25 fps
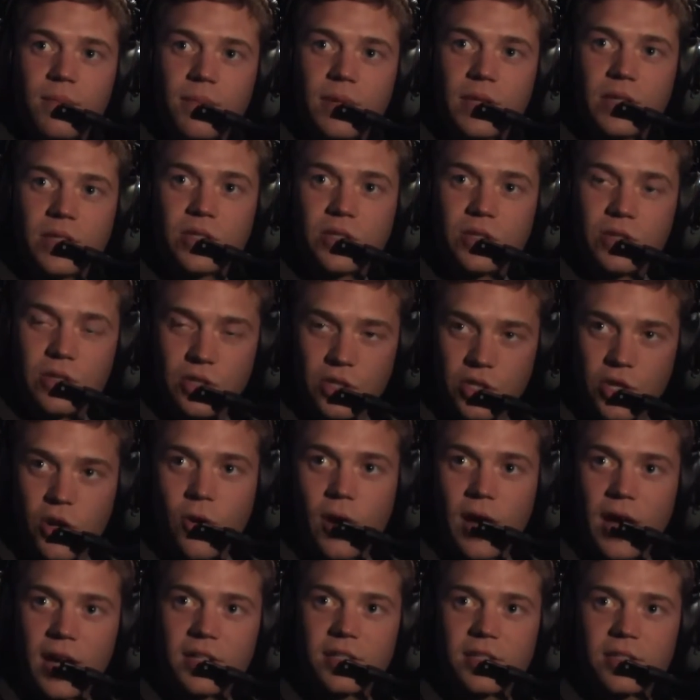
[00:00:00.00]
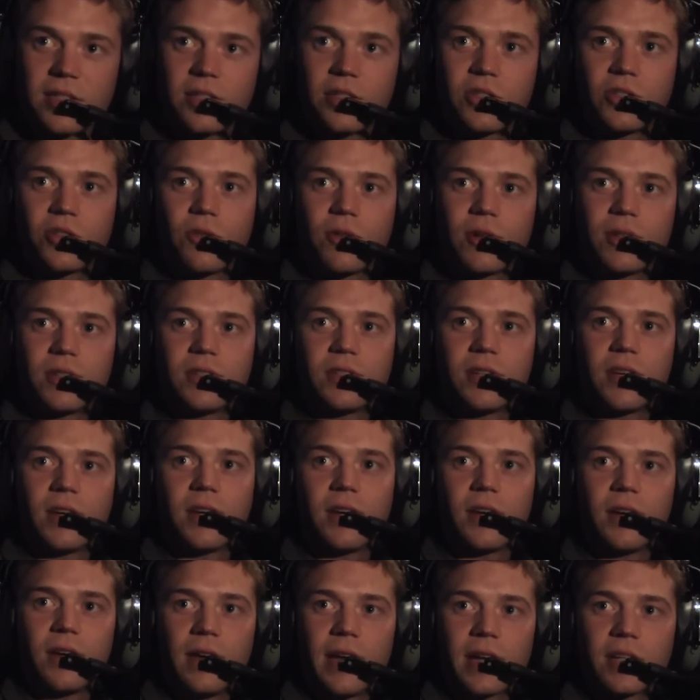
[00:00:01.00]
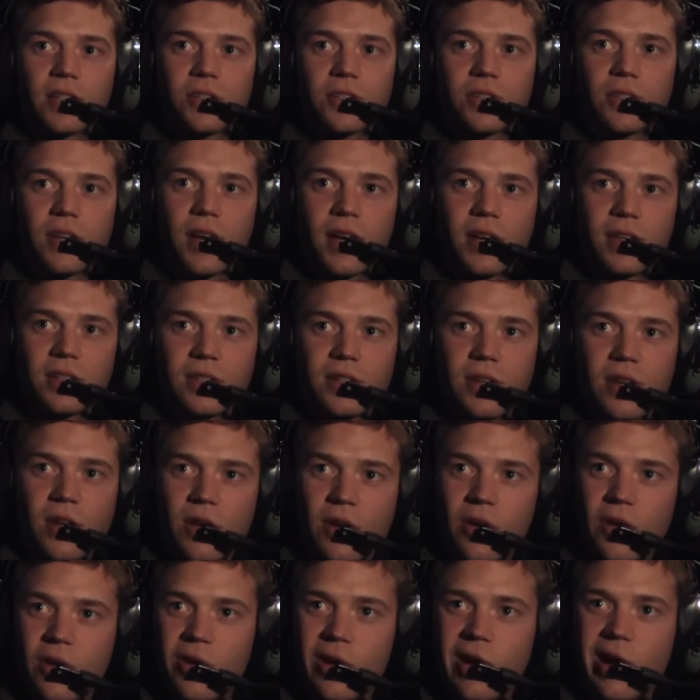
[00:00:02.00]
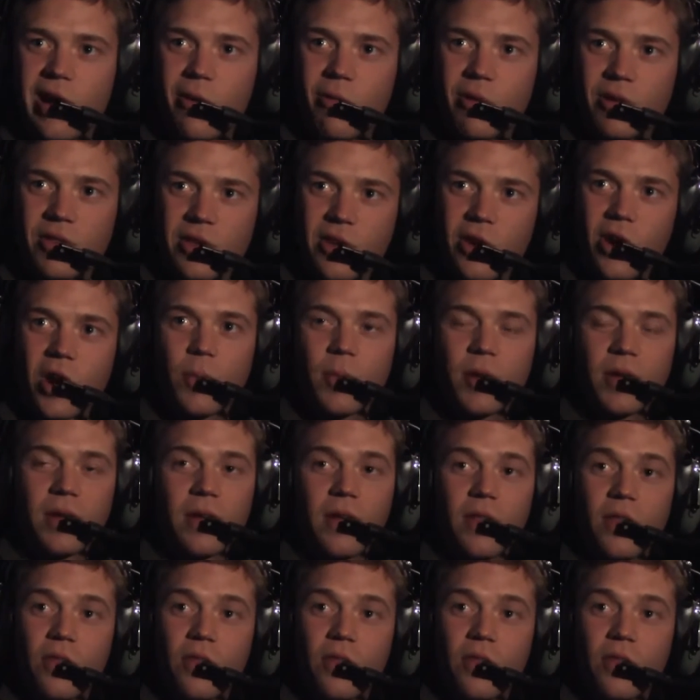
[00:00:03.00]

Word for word: this JOAX, this joint uh, exercise uh, with the Army.